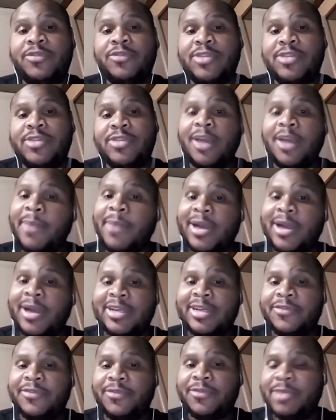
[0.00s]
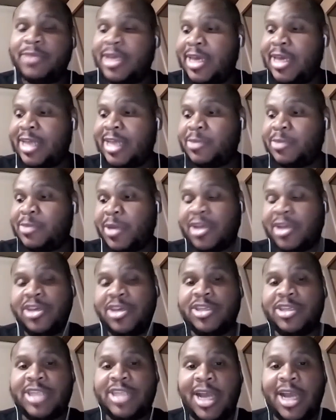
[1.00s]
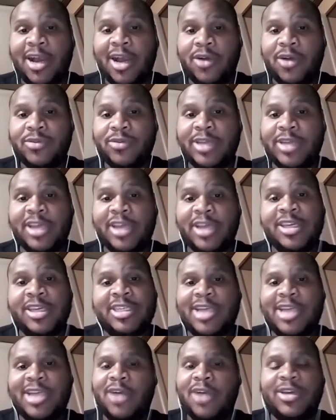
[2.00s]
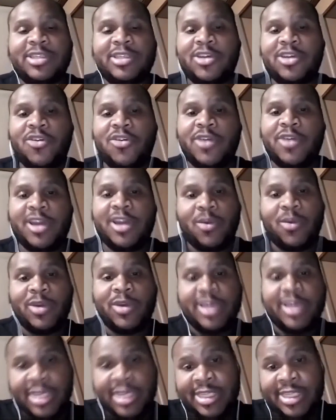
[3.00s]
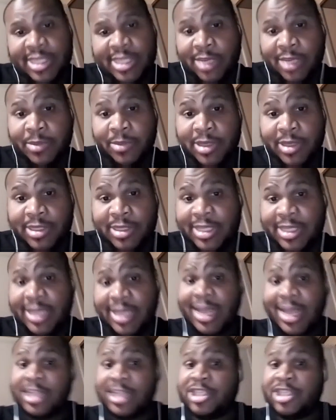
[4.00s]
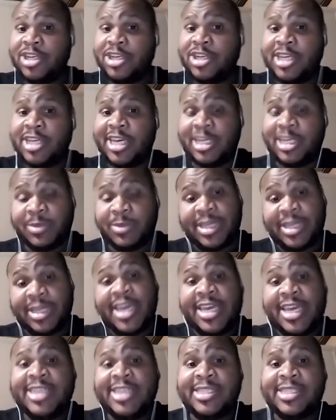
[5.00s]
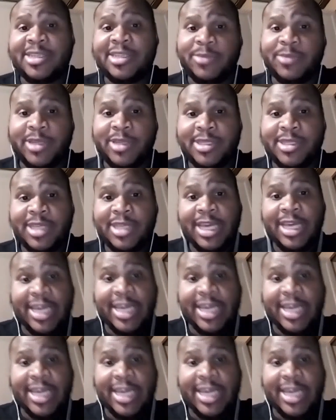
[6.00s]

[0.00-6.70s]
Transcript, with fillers: Think about it from the aspect of your child. Now your child has to go in here with his siblings. They not your kids, but they his siblings.